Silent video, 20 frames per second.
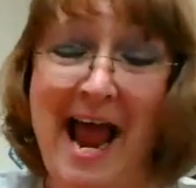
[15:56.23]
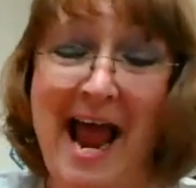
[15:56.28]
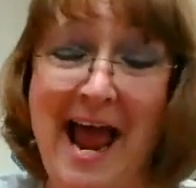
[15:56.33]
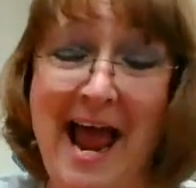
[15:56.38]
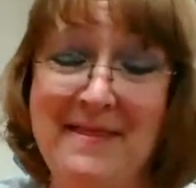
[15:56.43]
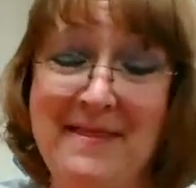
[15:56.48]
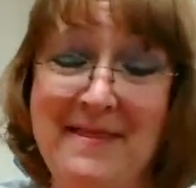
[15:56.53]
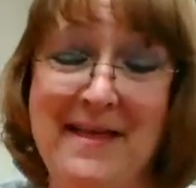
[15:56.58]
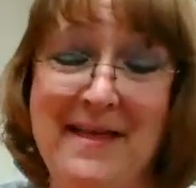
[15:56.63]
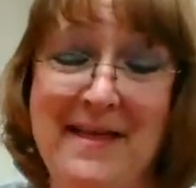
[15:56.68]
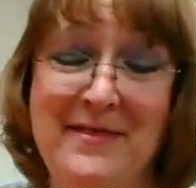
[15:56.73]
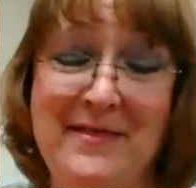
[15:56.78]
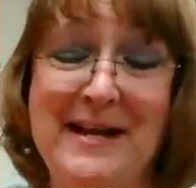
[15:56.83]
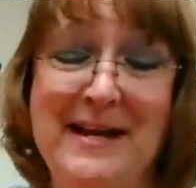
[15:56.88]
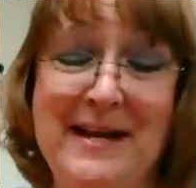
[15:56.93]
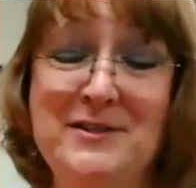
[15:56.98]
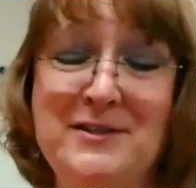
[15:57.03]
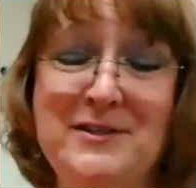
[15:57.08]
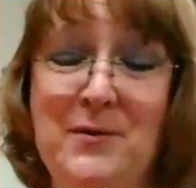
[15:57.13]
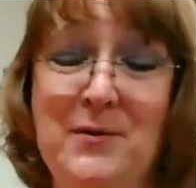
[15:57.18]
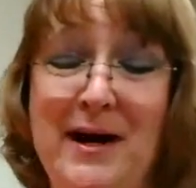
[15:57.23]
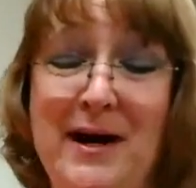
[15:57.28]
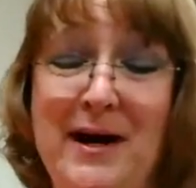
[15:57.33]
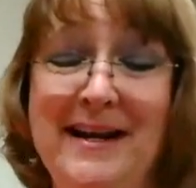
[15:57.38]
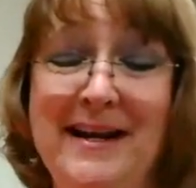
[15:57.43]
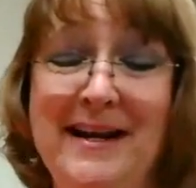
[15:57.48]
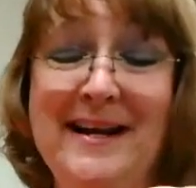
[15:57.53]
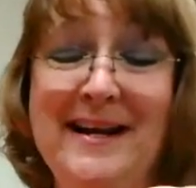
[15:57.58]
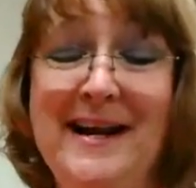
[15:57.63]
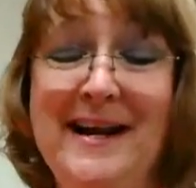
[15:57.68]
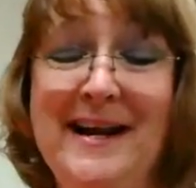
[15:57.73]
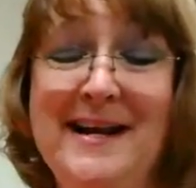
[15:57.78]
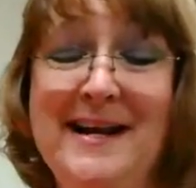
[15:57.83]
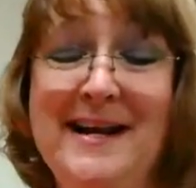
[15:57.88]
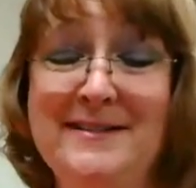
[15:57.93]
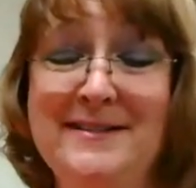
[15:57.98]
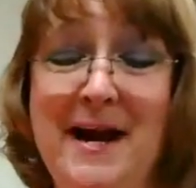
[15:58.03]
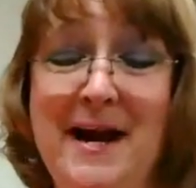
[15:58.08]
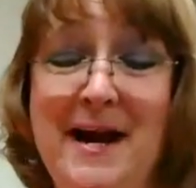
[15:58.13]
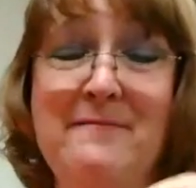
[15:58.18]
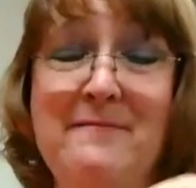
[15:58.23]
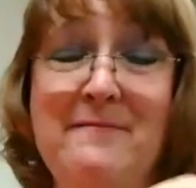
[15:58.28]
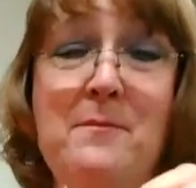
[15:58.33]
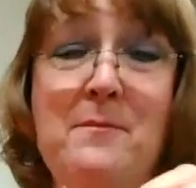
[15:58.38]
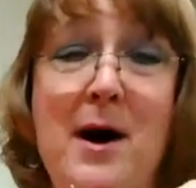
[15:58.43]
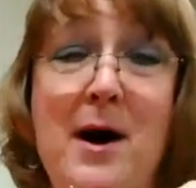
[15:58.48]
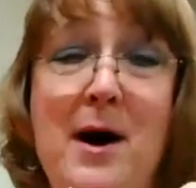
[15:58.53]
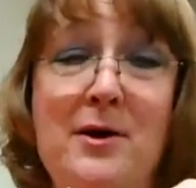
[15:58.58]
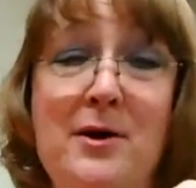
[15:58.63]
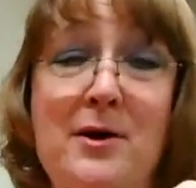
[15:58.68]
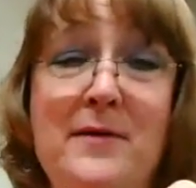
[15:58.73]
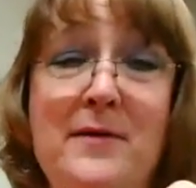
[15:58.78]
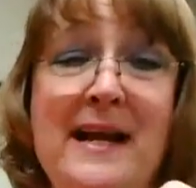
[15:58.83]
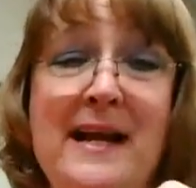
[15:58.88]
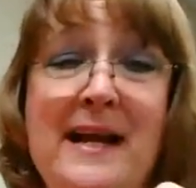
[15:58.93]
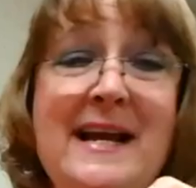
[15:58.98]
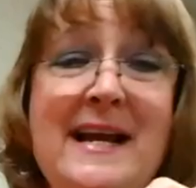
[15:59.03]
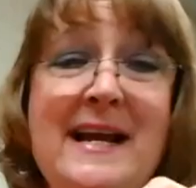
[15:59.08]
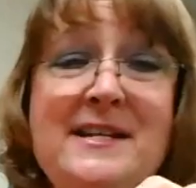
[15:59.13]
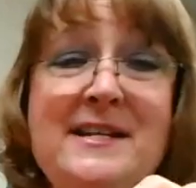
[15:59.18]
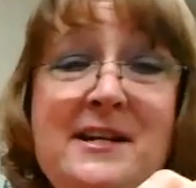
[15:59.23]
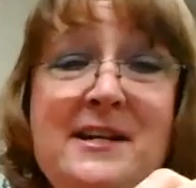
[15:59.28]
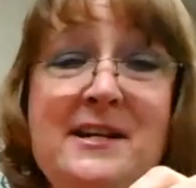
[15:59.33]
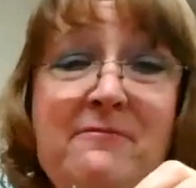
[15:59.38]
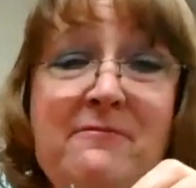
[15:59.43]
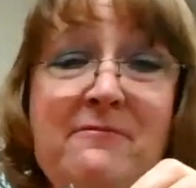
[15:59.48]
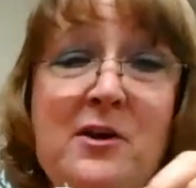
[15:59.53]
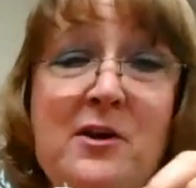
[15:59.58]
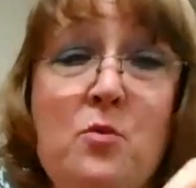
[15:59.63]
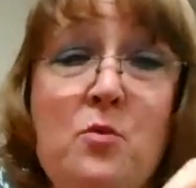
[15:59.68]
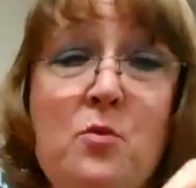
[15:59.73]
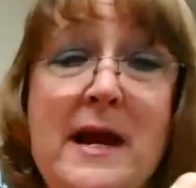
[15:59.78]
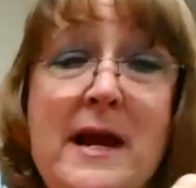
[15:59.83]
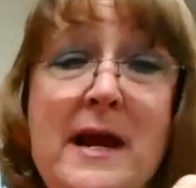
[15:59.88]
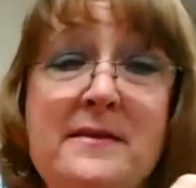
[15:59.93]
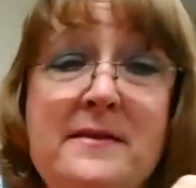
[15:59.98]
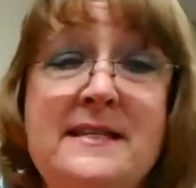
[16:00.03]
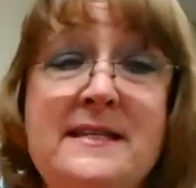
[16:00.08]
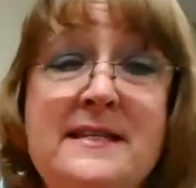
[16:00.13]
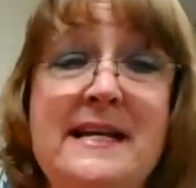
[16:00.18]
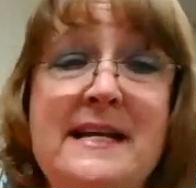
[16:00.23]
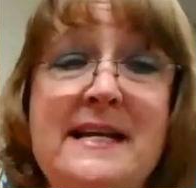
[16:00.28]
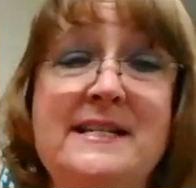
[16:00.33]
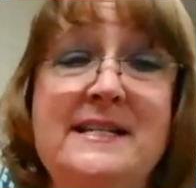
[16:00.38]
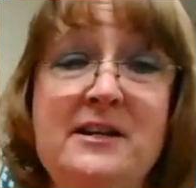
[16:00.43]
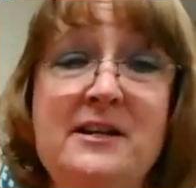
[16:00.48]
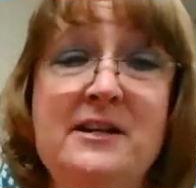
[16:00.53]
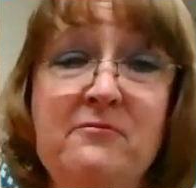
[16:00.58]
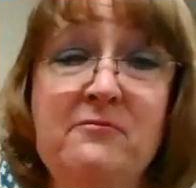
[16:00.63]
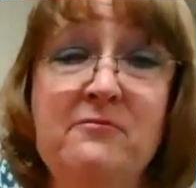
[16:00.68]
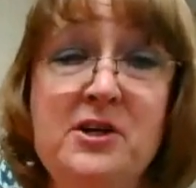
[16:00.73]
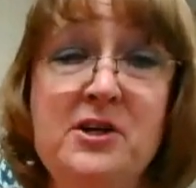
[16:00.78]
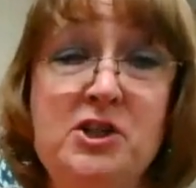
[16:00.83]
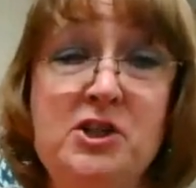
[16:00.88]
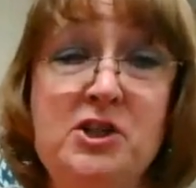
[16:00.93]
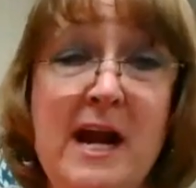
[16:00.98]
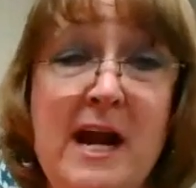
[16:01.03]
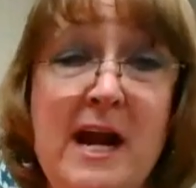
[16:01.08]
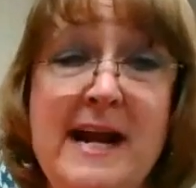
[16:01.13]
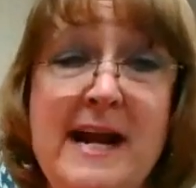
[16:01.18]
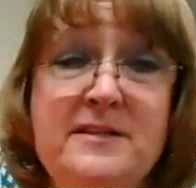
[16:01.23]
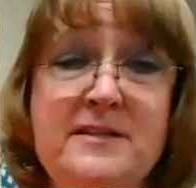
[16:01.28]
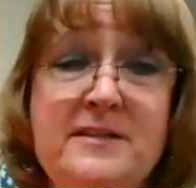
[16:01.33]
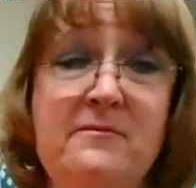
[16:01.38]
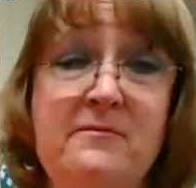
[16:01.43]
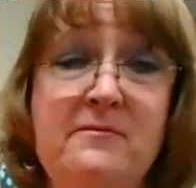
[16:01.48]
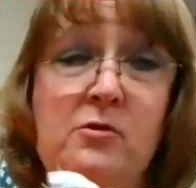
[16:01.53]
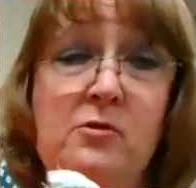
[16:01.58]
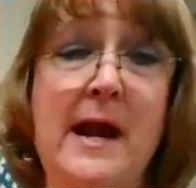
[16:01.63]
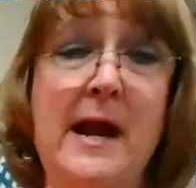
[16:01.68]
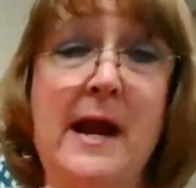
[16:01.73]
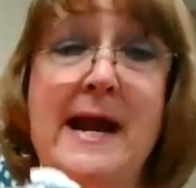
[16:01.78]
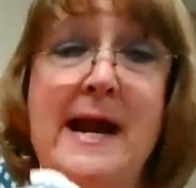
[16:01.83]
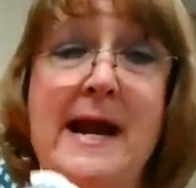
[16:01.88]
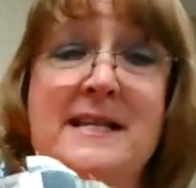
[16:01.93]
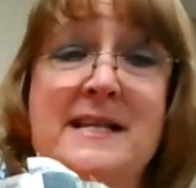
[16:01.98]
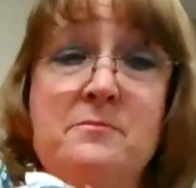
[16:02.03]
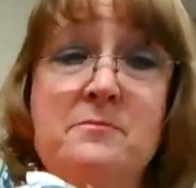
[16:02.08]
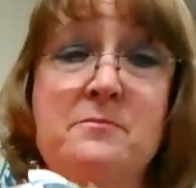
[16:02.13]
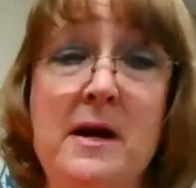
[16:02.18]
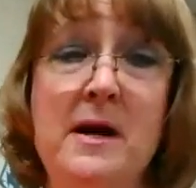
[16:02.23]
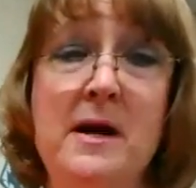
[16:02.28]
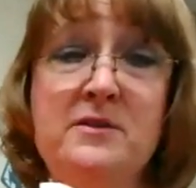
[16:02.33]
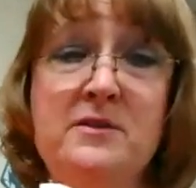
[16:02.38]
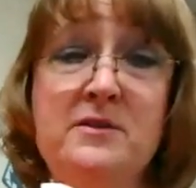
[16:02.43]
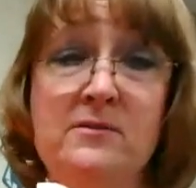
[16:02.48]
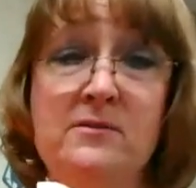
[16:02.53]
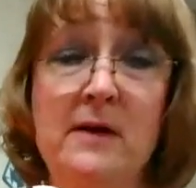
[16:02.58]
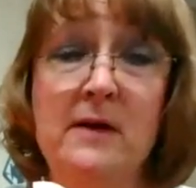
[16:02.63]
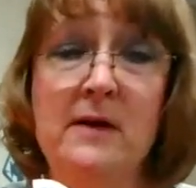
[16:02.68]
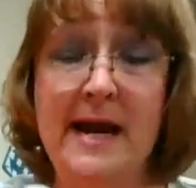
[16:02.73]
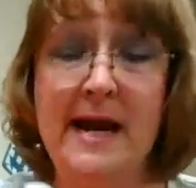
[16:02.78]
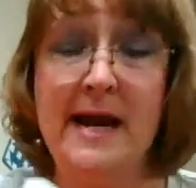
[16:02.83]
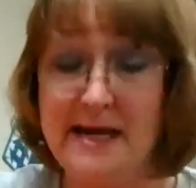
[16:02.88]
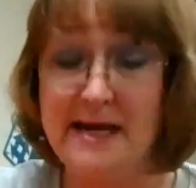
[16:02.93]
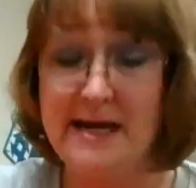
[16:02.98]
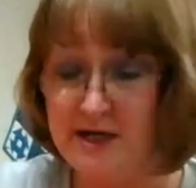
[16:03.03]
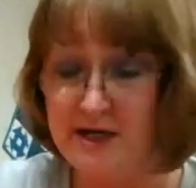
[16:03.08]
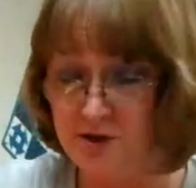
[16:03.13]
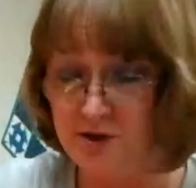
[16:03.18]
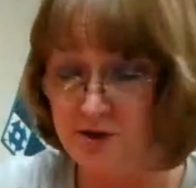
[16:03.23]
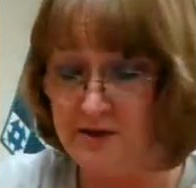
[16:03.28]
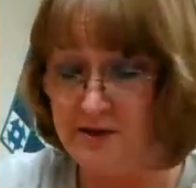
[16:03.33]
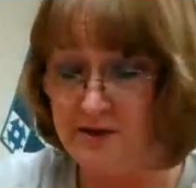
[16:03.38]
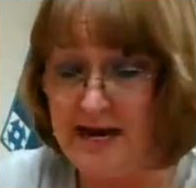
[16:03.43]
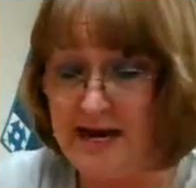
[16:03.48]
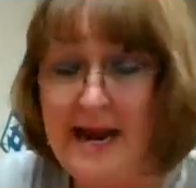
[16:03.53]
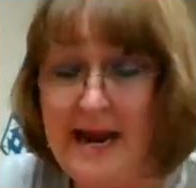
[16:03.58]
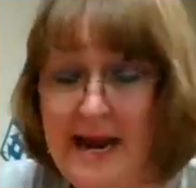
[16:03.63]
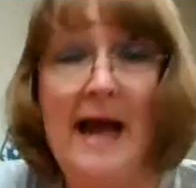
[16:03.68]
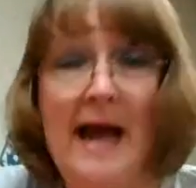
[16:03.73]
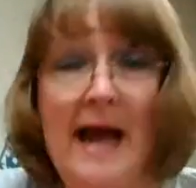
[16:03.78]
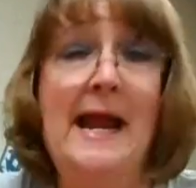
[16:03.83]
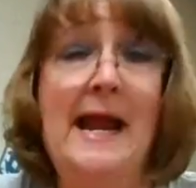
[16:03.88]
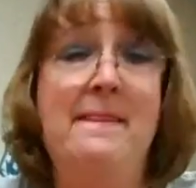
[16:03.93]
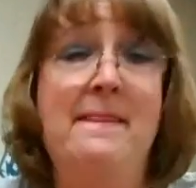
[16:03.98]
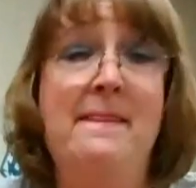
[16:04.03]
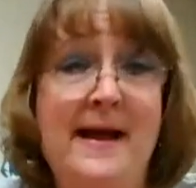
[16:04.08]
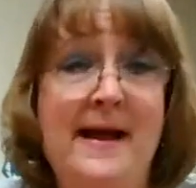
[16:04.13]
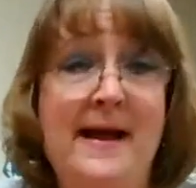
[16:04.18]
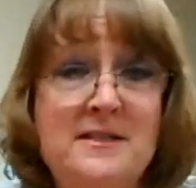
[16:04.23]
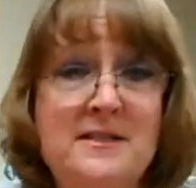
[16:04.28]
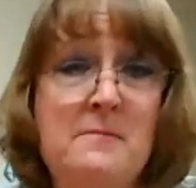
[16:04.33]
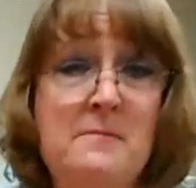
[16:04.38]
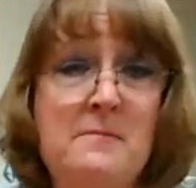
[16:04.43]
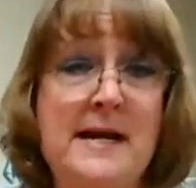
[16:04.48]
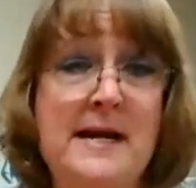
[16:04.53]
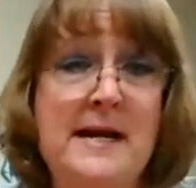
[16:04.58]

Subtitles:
And then this one is kind of a model thing. Different widths, different shades of gray, as much variety as you can. And that's my